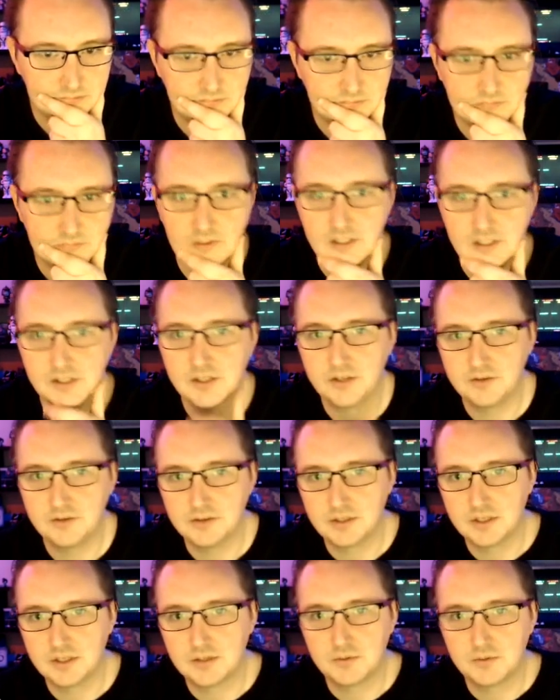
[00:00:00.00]
let's
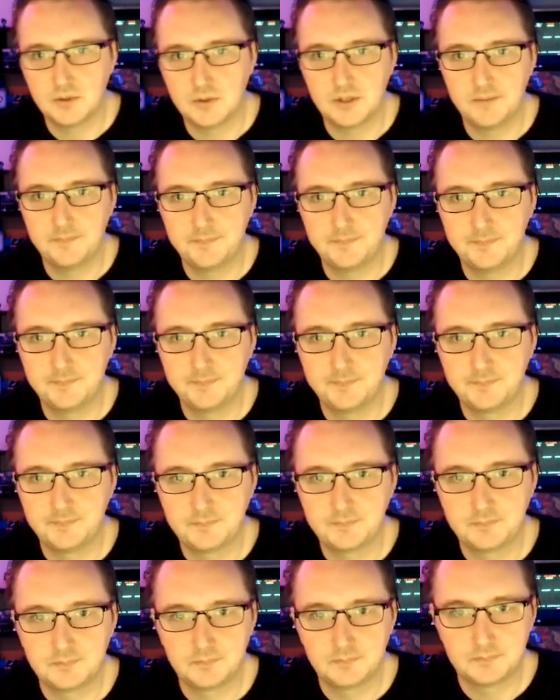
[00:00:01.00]
use this one.
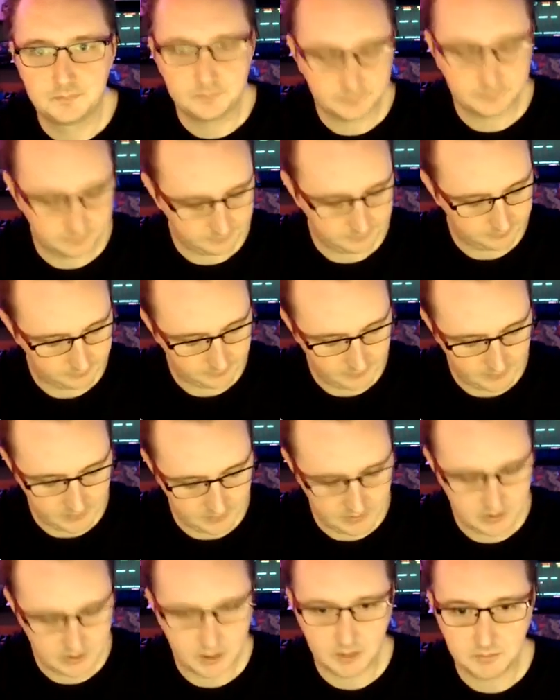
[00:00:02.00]

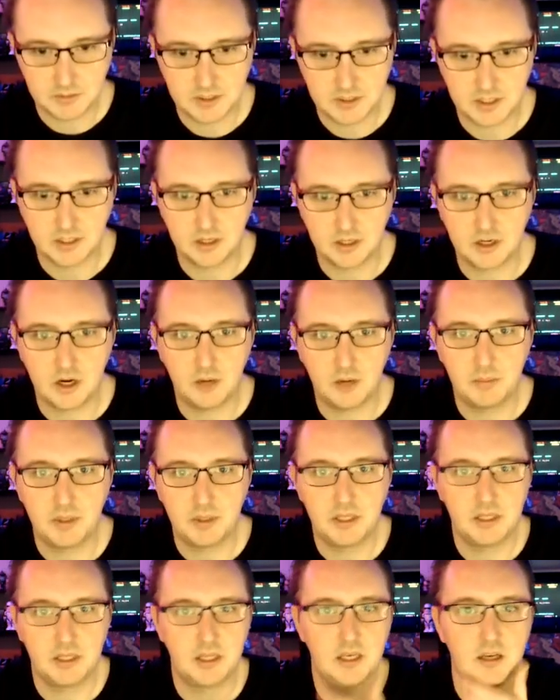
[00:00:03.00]
So I'm just going to
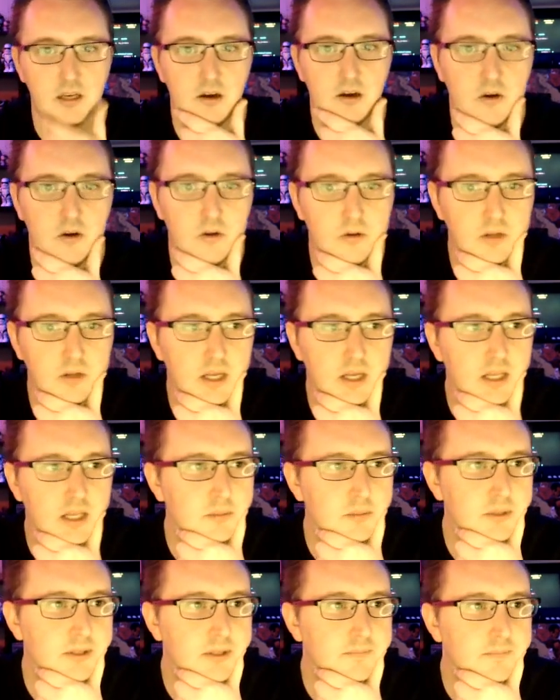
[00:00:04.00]
copy that whole
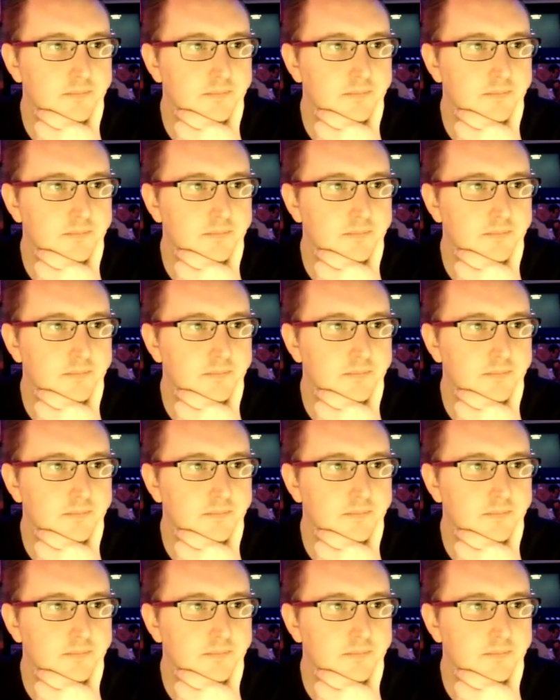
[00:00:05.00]
element,